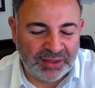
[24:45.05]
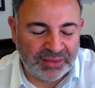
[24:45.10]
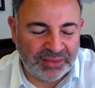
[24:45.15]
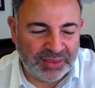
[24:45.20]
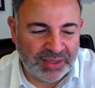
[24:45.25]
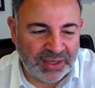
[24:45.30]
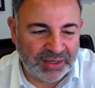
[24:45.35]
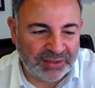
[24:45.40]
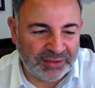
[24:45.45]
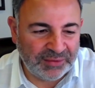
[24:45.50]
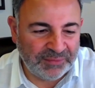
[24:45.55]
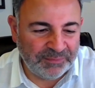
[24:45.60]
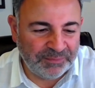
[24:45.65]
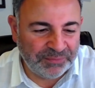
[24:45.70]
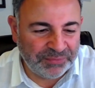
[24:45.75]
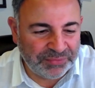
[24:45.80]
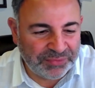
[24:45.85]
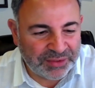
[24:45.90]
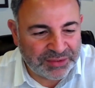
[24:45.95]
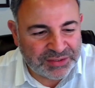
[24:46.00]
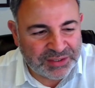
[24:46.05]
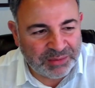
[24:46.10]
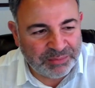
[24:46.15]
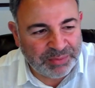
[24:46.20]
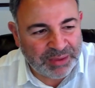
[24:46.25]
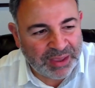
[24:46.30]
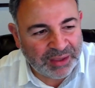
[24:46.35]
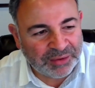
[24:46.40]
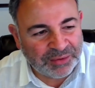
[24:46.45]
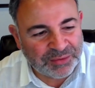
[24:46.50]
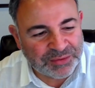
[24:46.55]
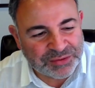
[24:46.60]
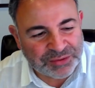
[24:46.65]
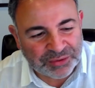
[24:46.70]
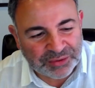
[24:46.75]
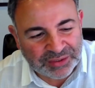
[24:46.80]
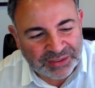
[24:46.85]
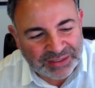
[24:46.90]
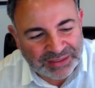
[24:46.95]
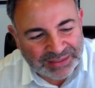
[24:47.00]
that the tobaccos
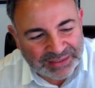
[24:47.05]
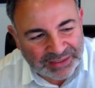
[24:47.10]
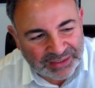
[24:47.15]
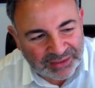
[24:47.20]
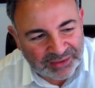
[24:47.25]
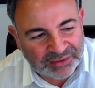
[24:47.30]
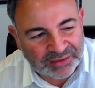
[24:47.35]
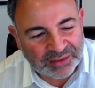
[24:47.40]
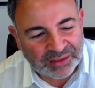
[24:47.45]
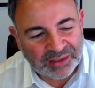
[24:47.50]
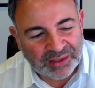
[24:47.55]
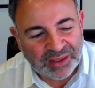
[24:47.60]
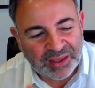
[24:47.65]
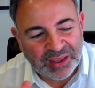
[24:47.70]
are clean,